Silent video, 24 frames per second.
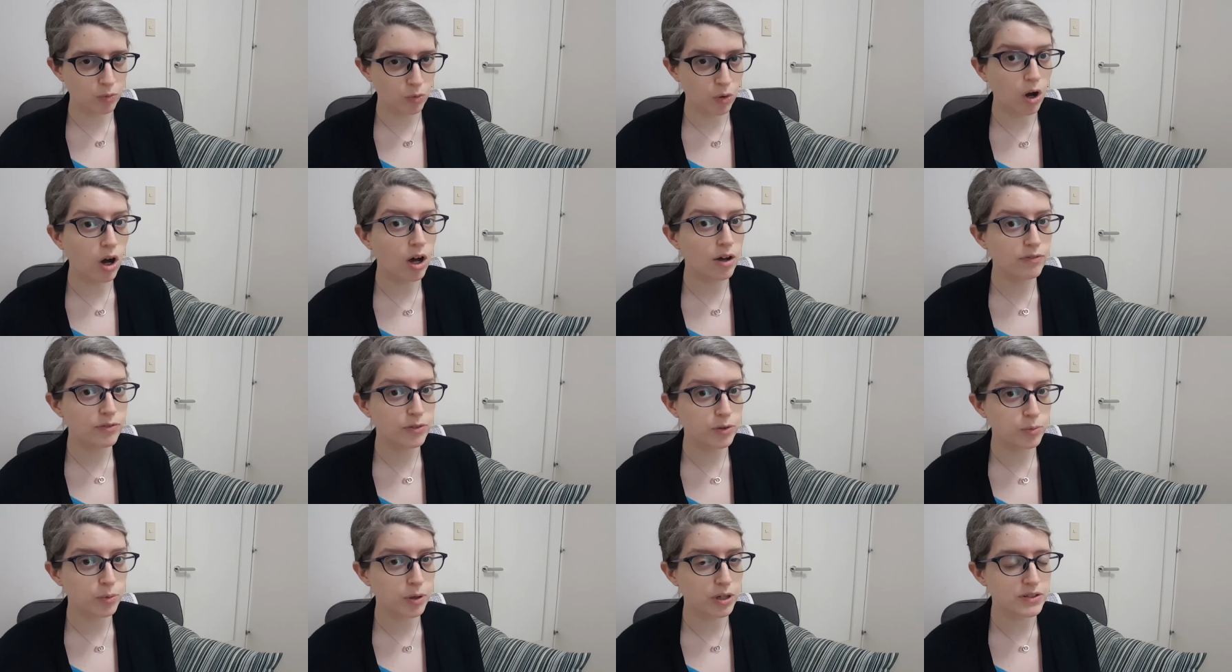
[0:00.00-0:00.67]

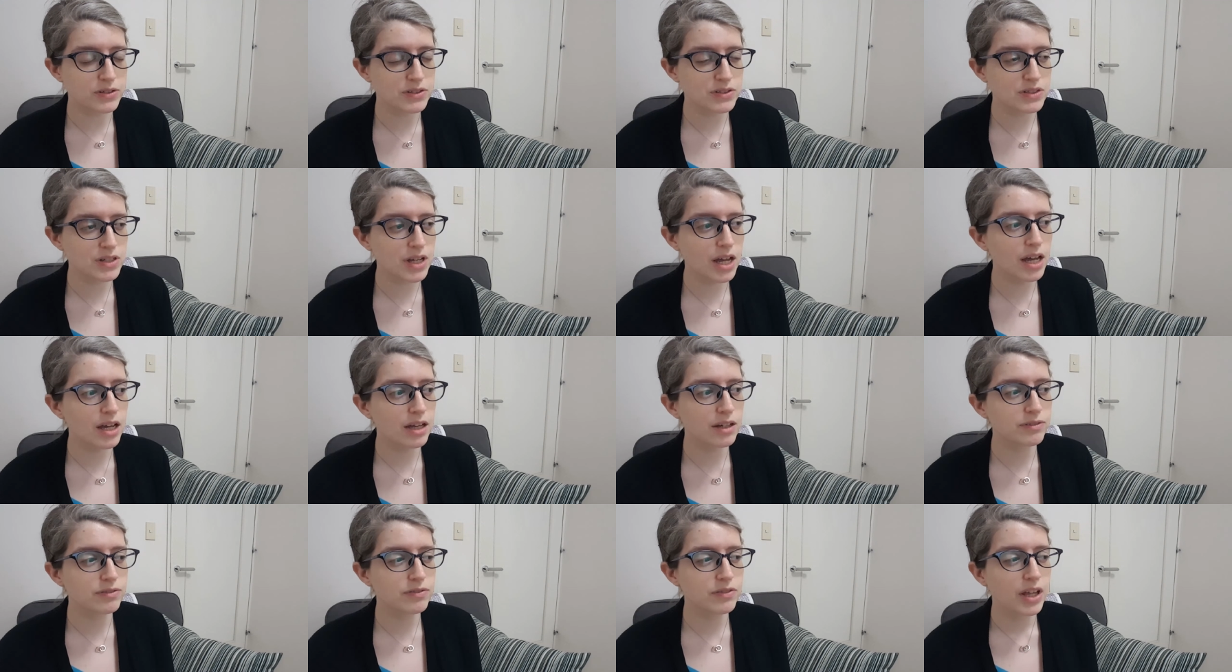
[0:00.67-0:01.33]
off-the-wall
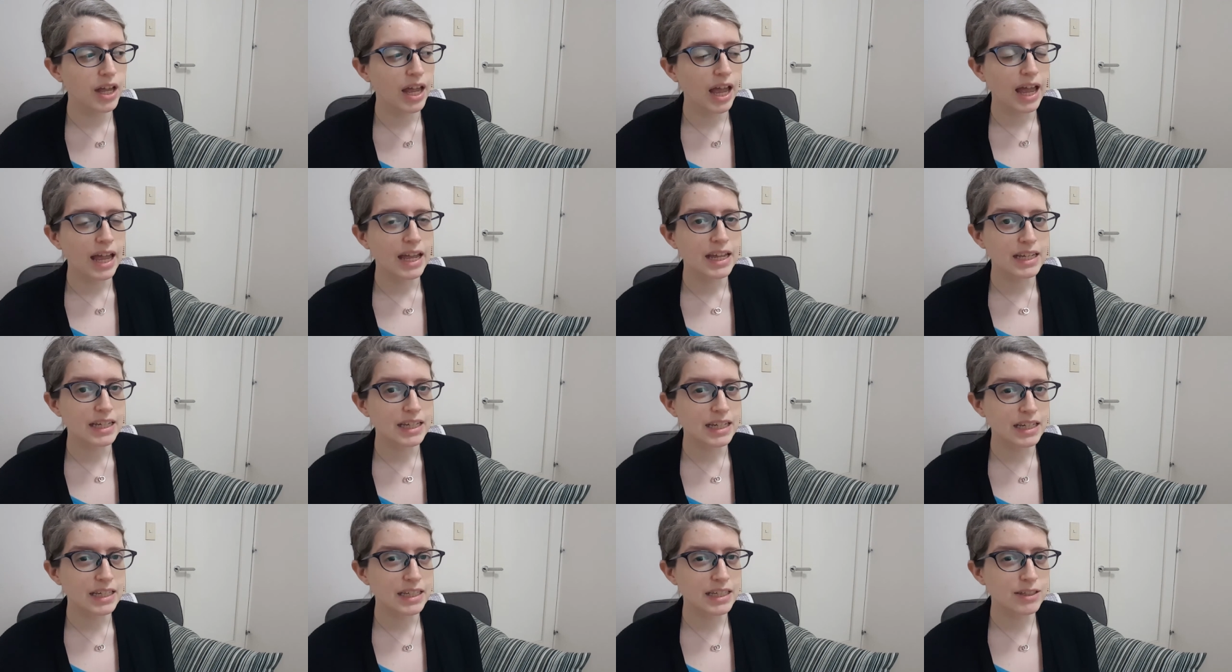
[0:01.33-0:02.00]
stuff,
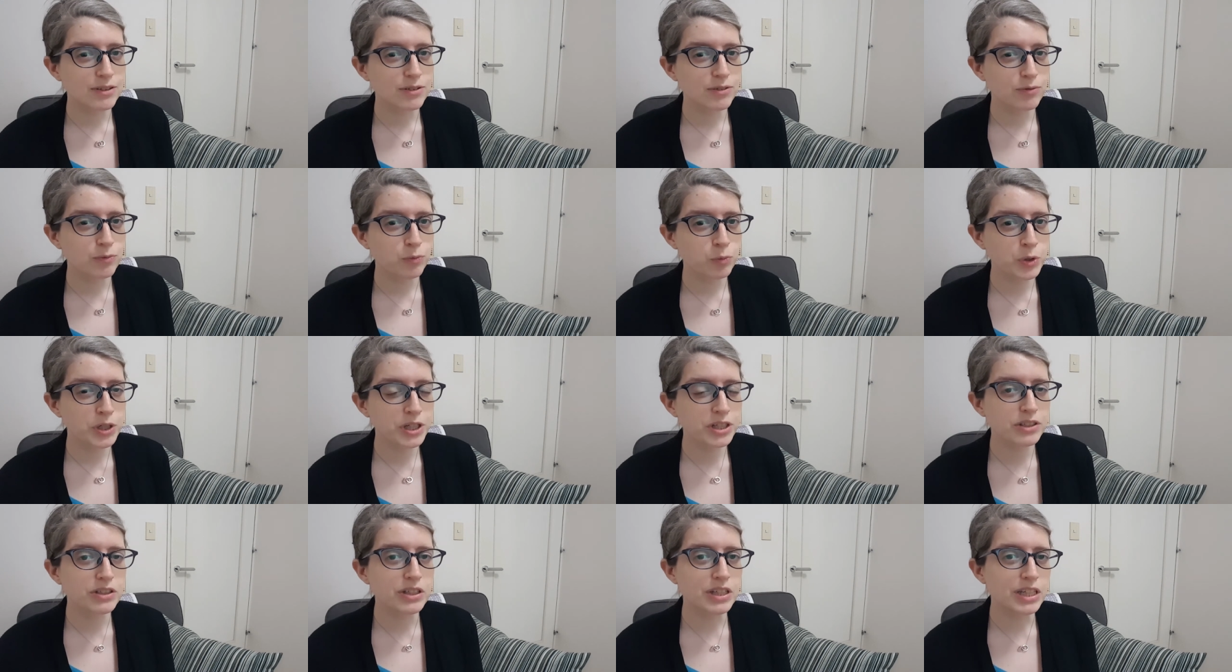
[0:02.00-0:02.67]
it
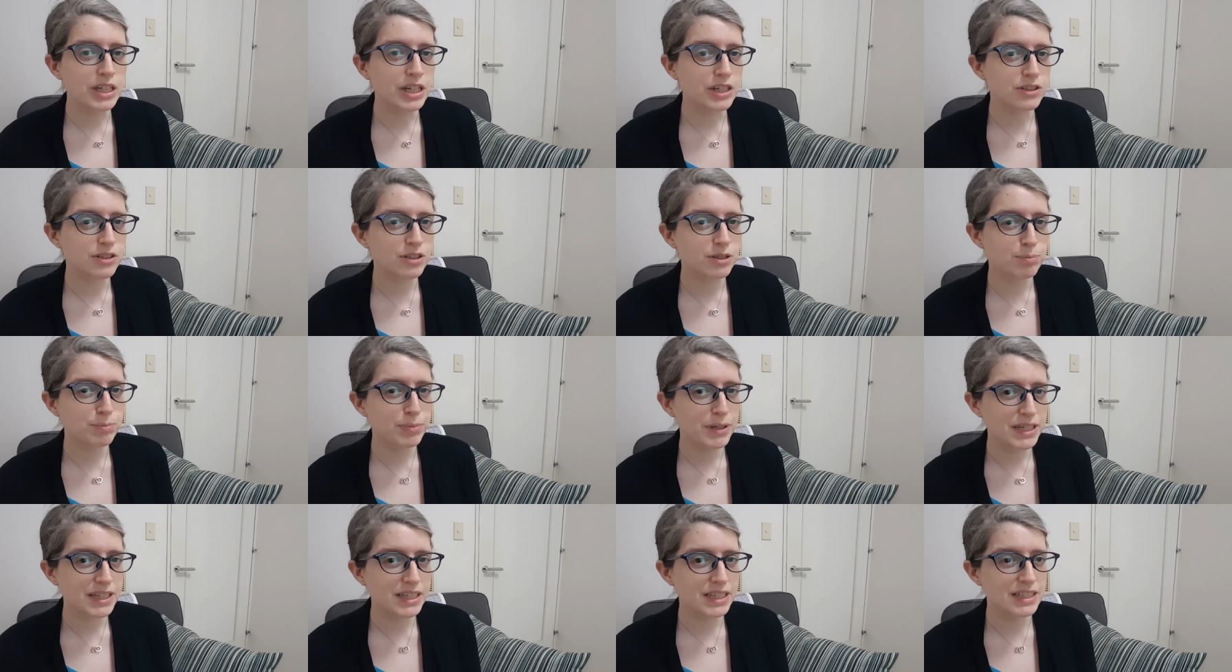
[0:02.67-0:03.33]
weirdly
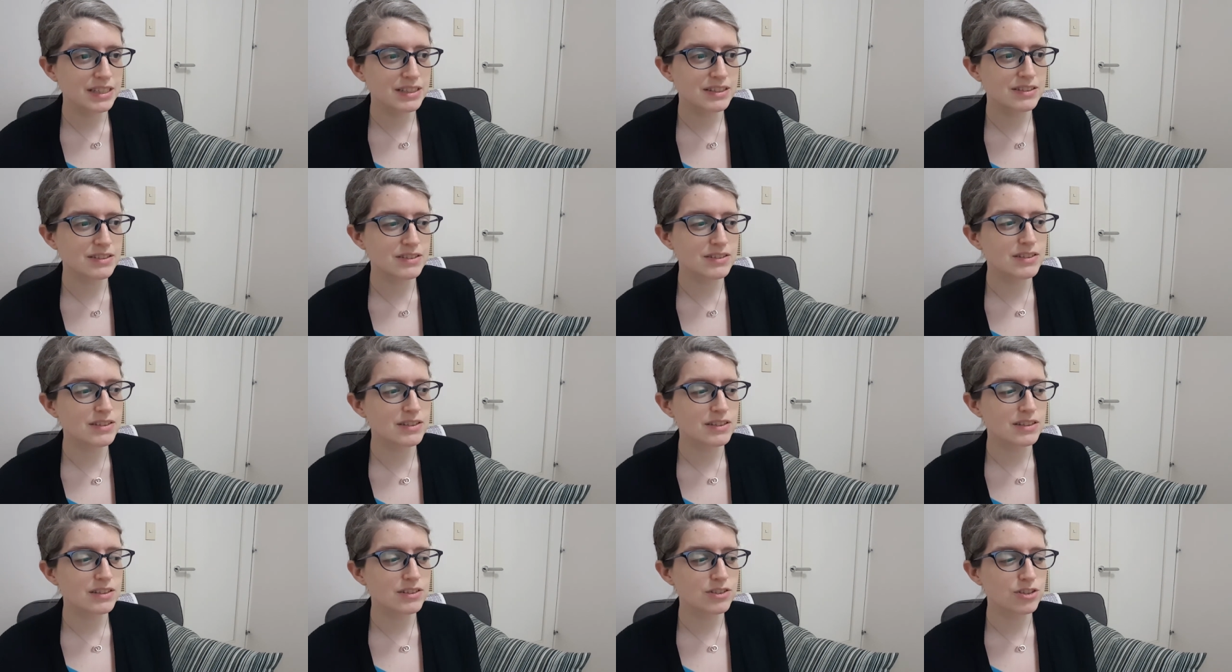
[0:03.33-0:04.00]

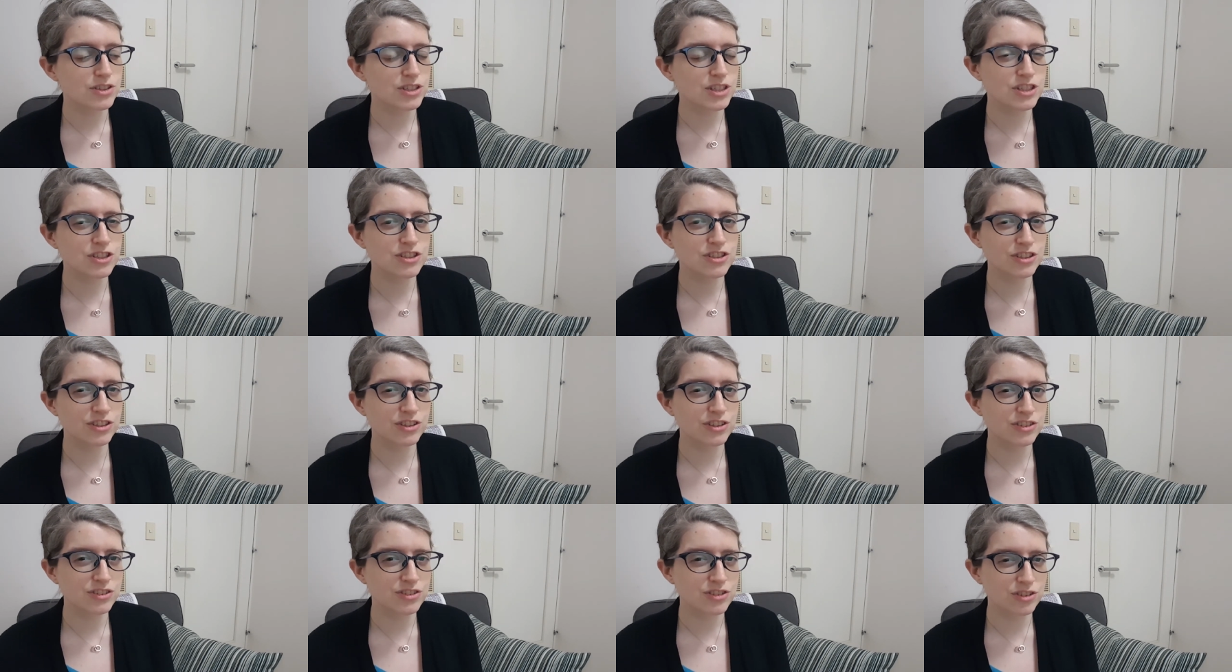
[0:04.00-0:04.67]
underpins
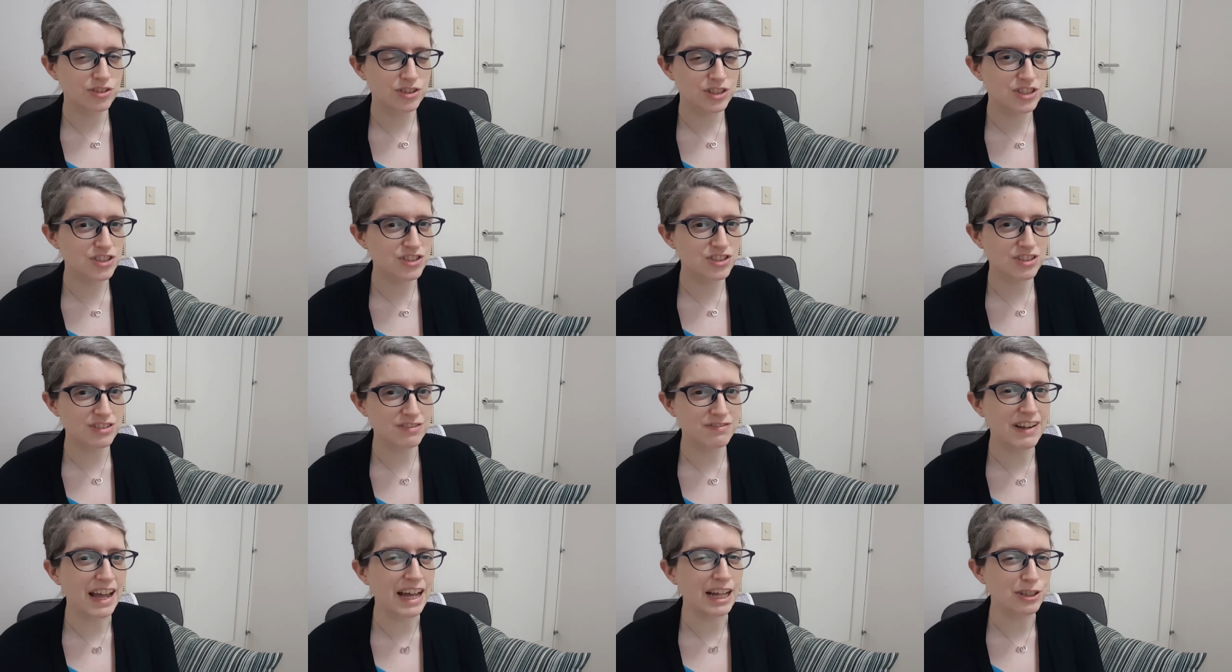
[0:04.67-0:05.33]
traditional
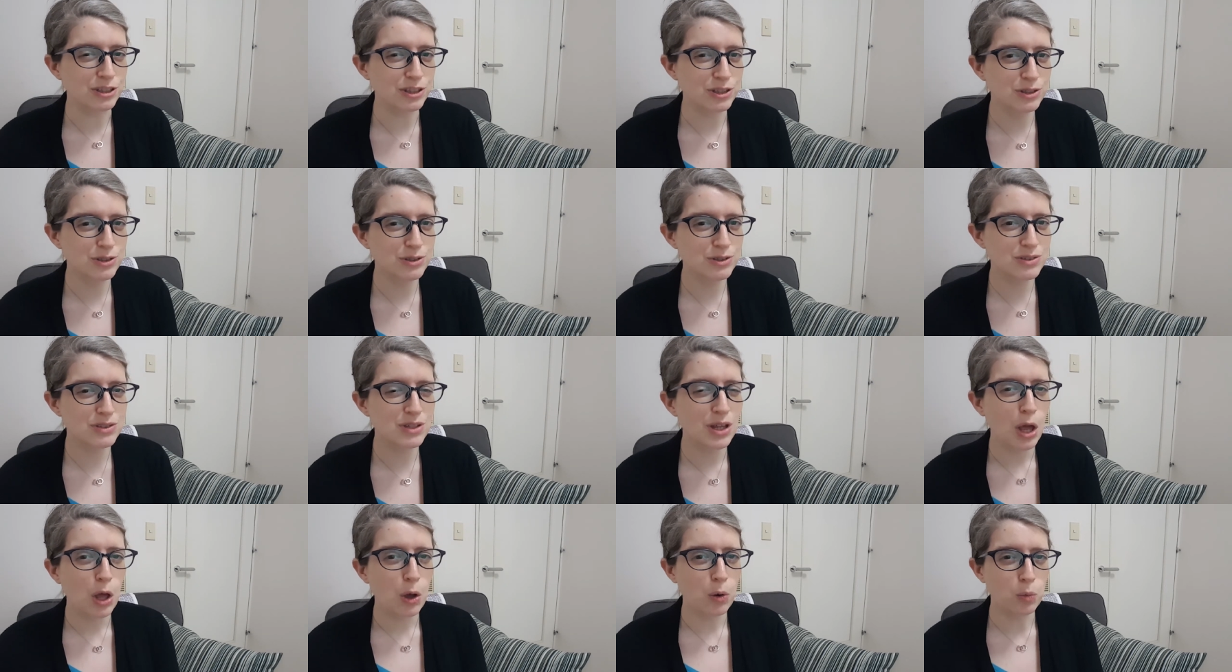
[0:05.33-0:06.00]
Christian
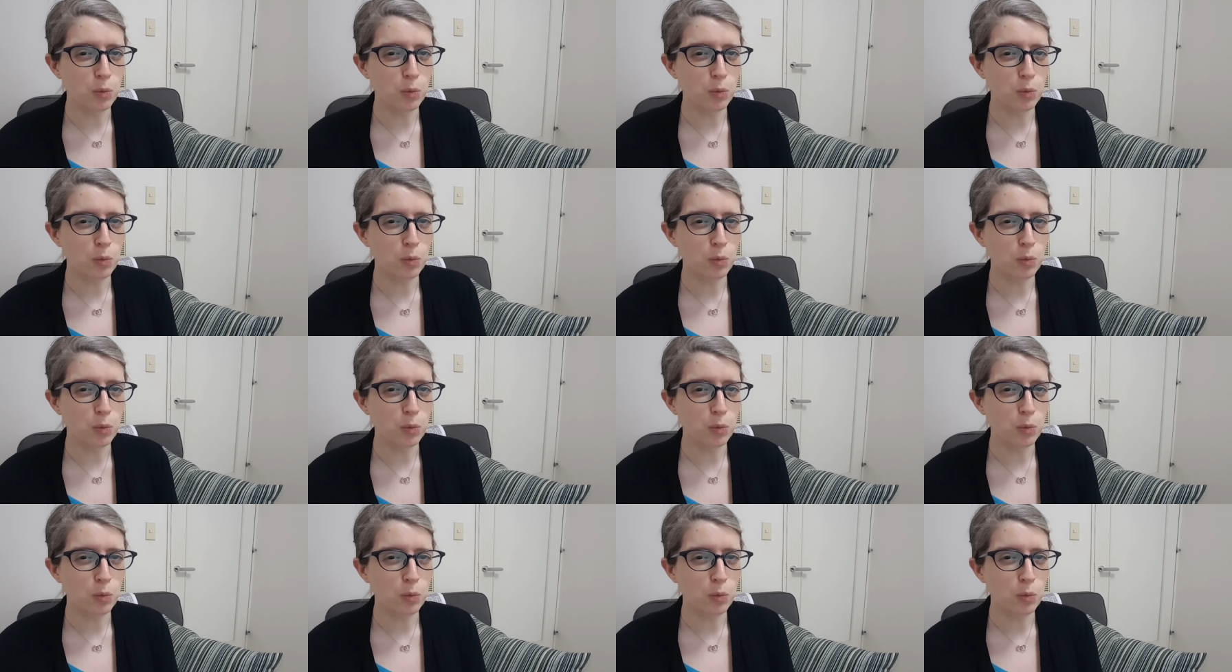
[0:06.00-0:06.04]
values.